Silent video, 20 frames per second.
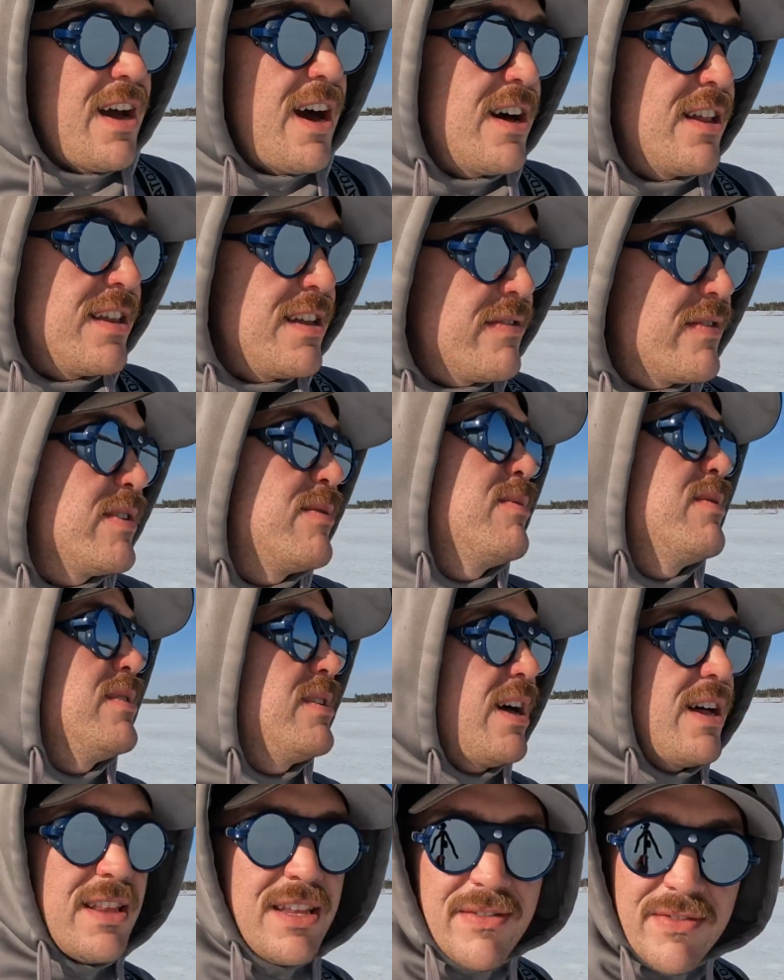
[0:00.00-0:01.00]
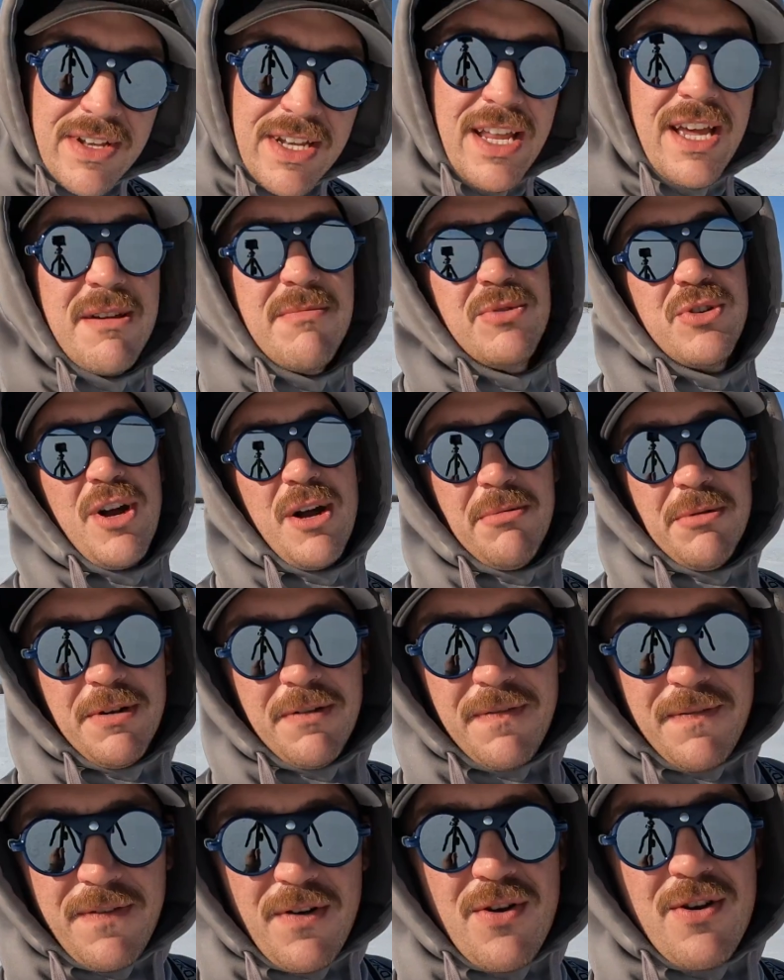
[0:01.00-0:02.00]
I'll even name drop it.
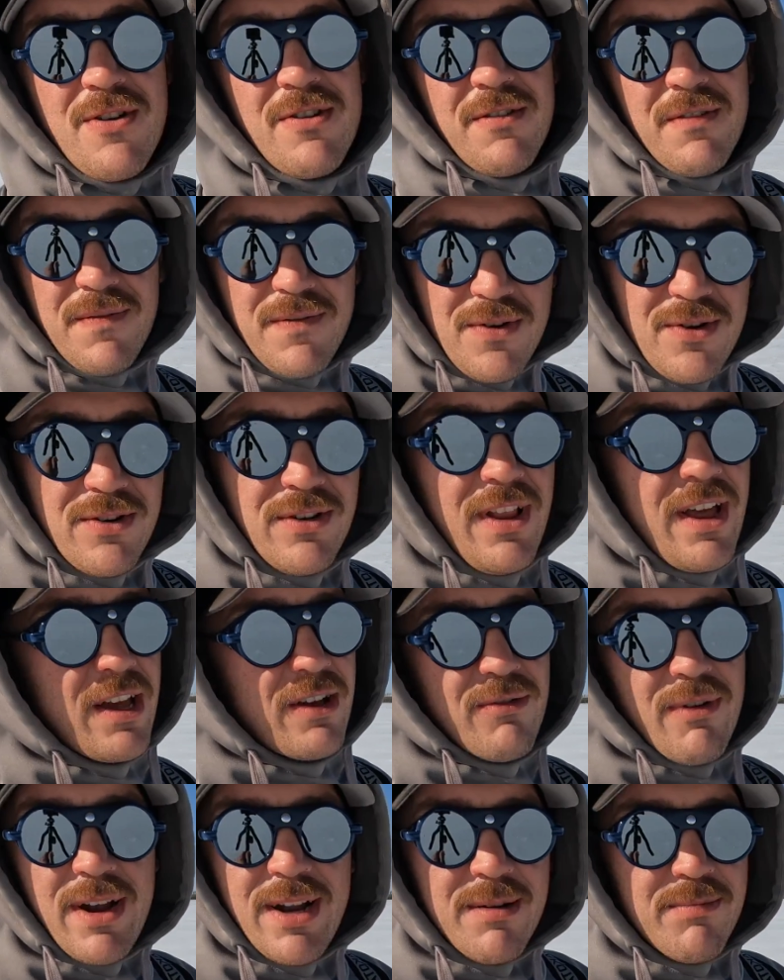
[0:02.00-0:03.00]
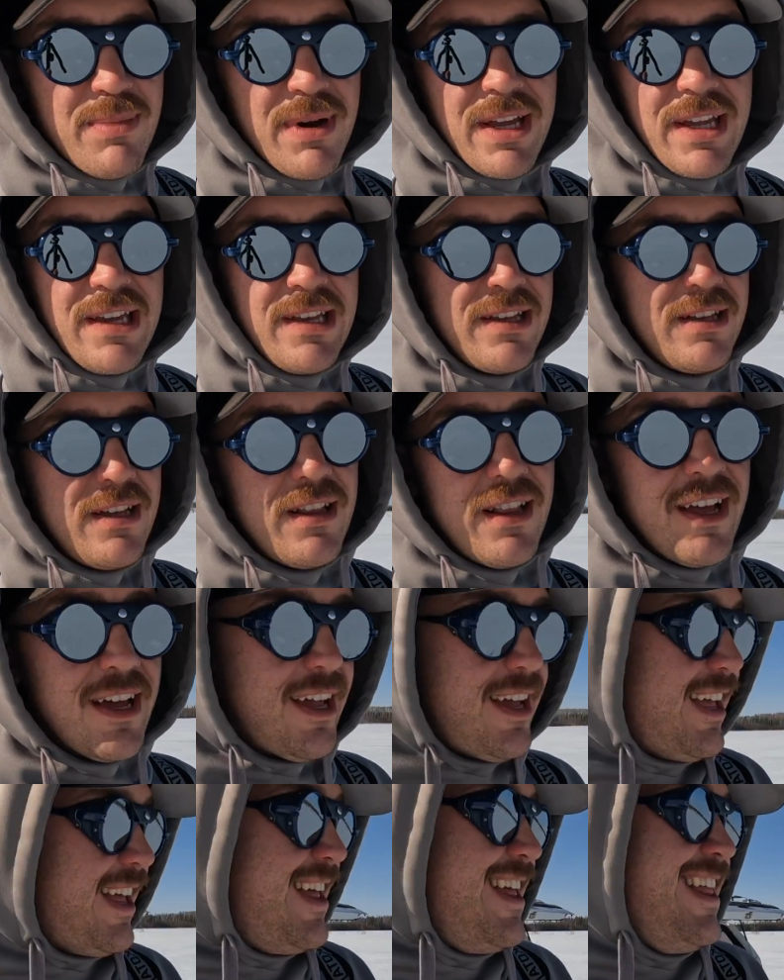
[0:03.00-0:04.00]
Fern Lake, right up by Kitty
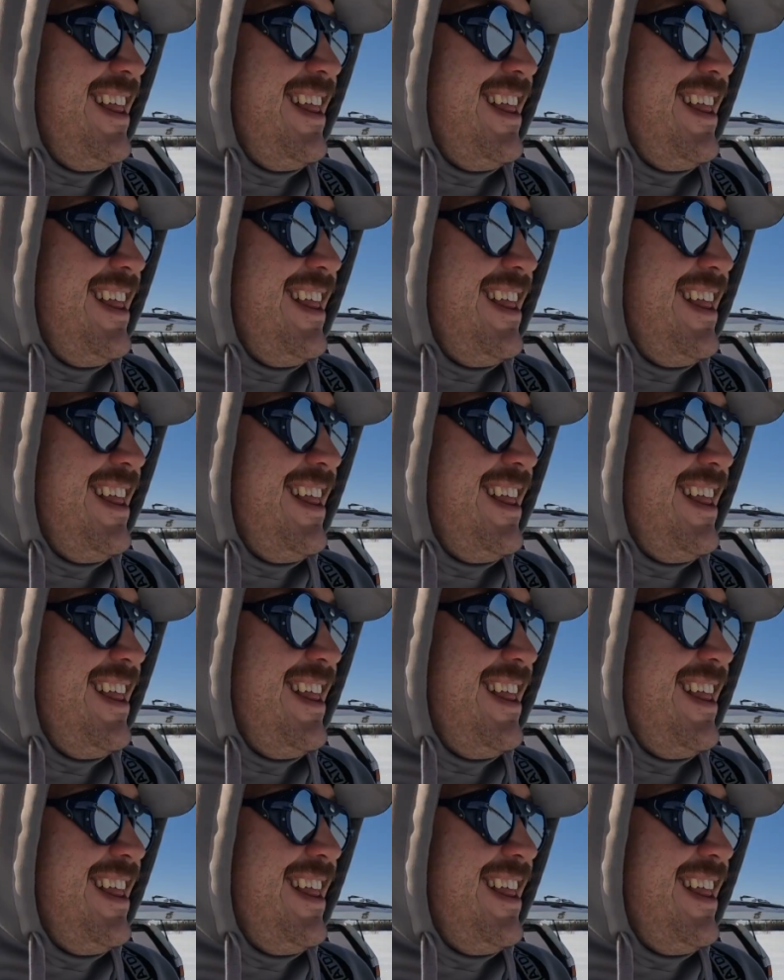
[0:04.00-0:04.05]
Lake.